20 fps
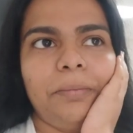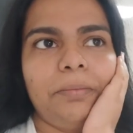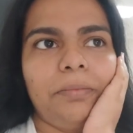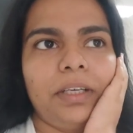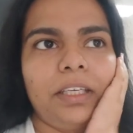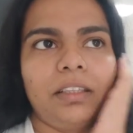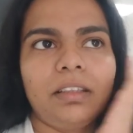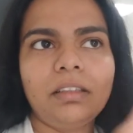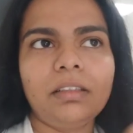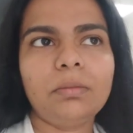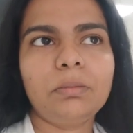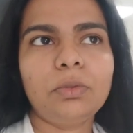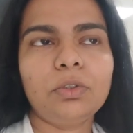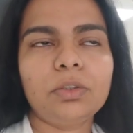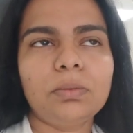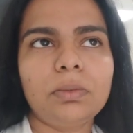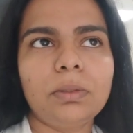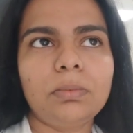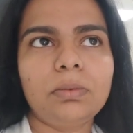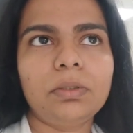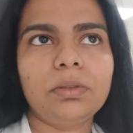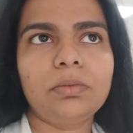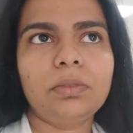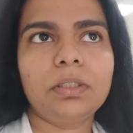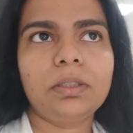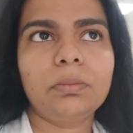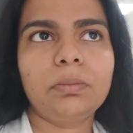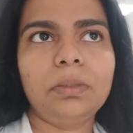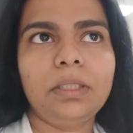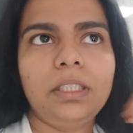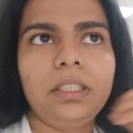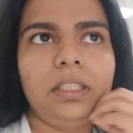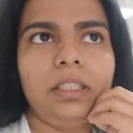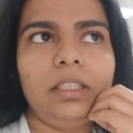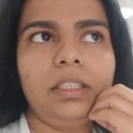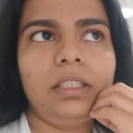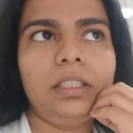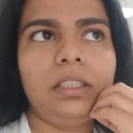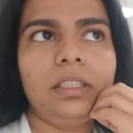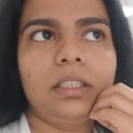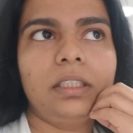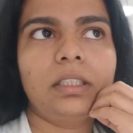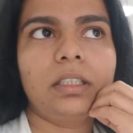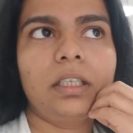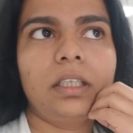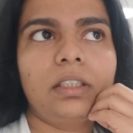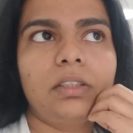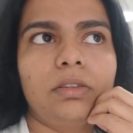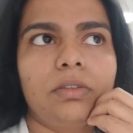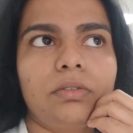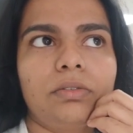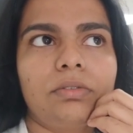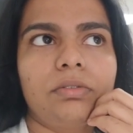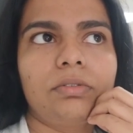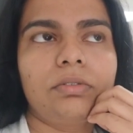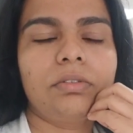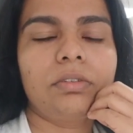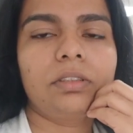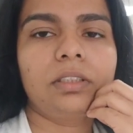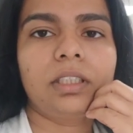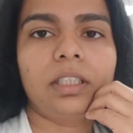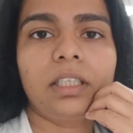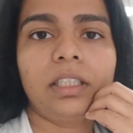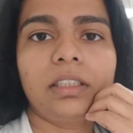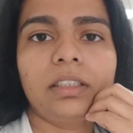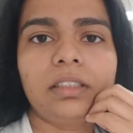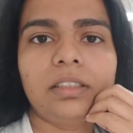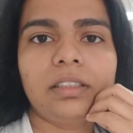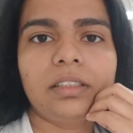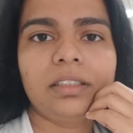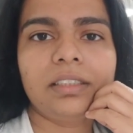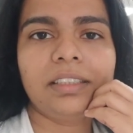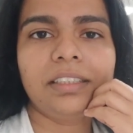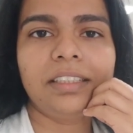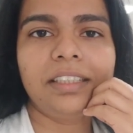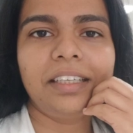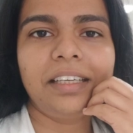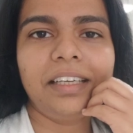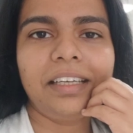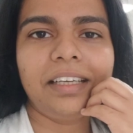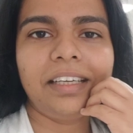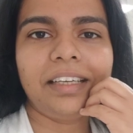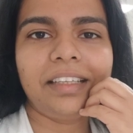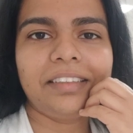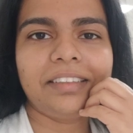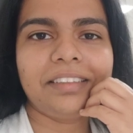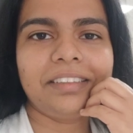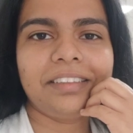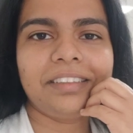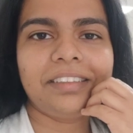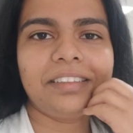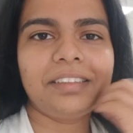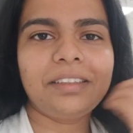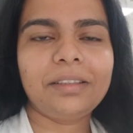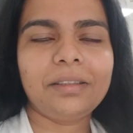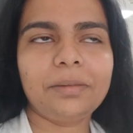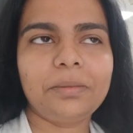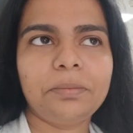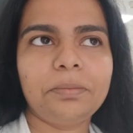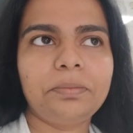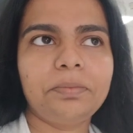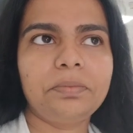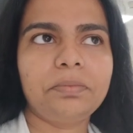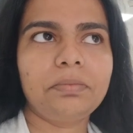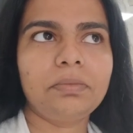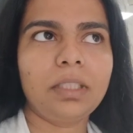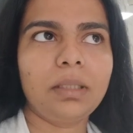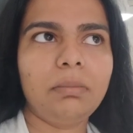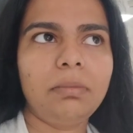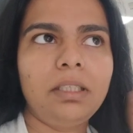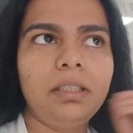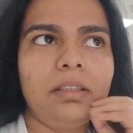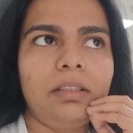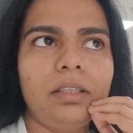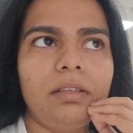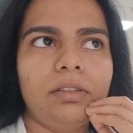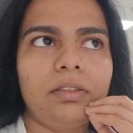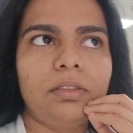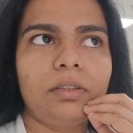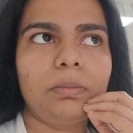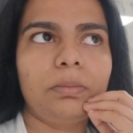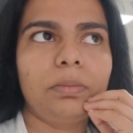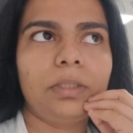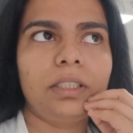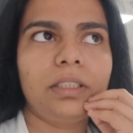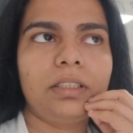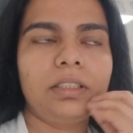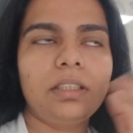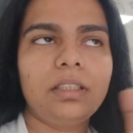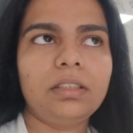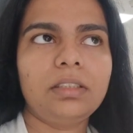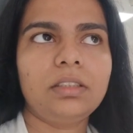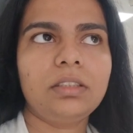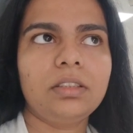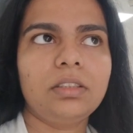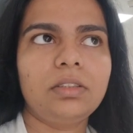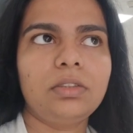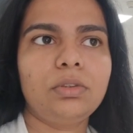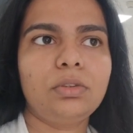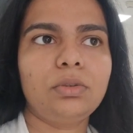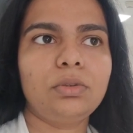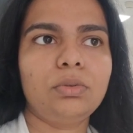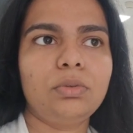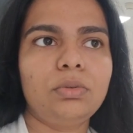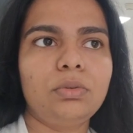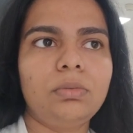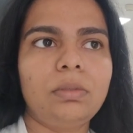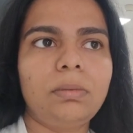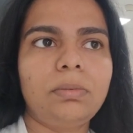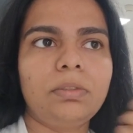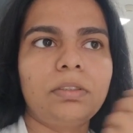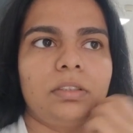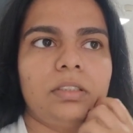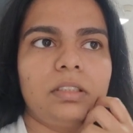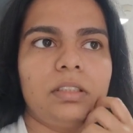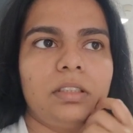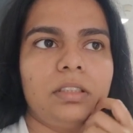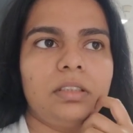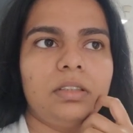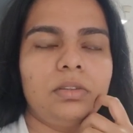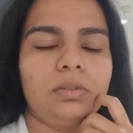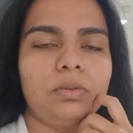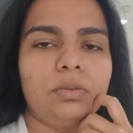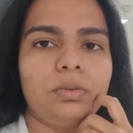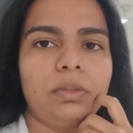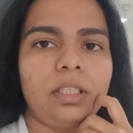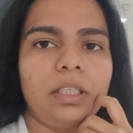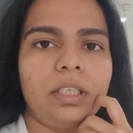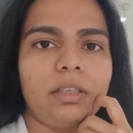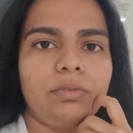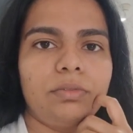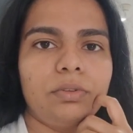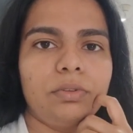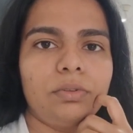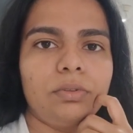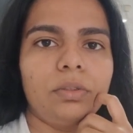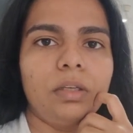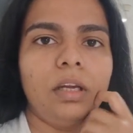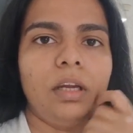I think most people will be kind of tired, and maybe they will not pay attention to my presentation, so I have to